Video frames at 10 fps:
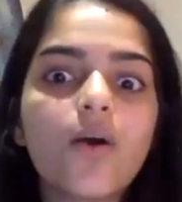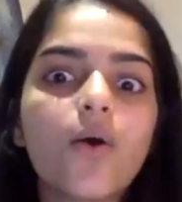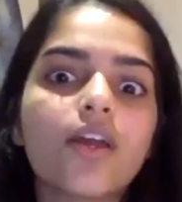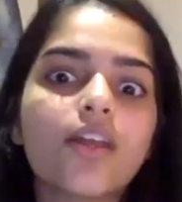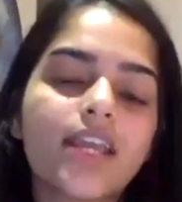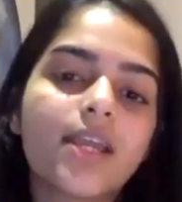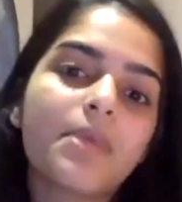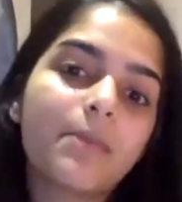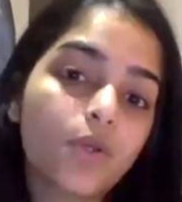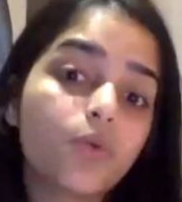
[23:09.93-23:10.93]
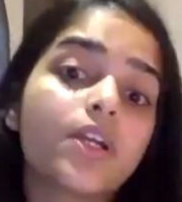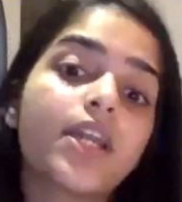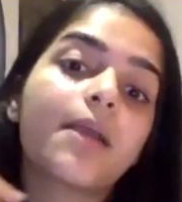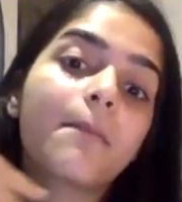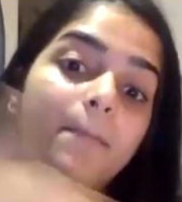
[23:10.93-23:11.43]
or like people who are
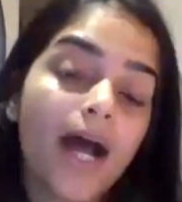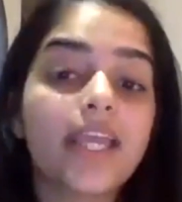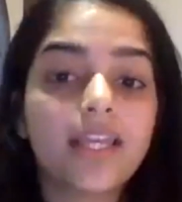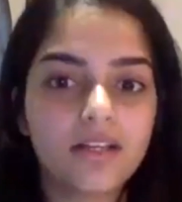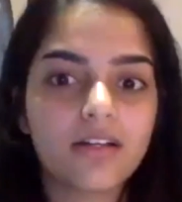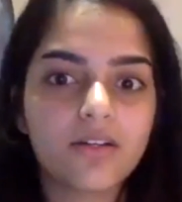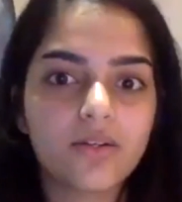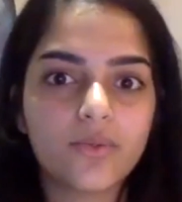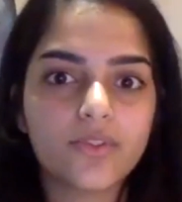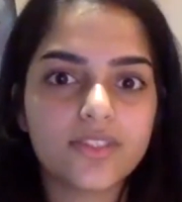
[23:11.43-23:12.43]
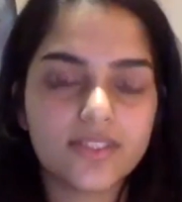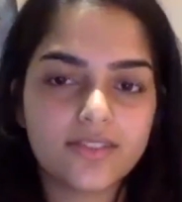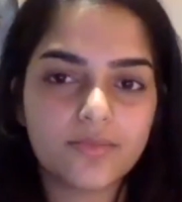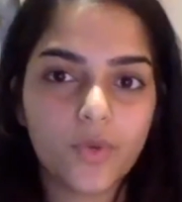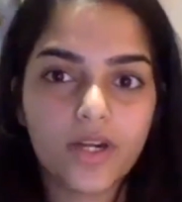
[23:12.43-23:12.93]
like buying clothes? Is what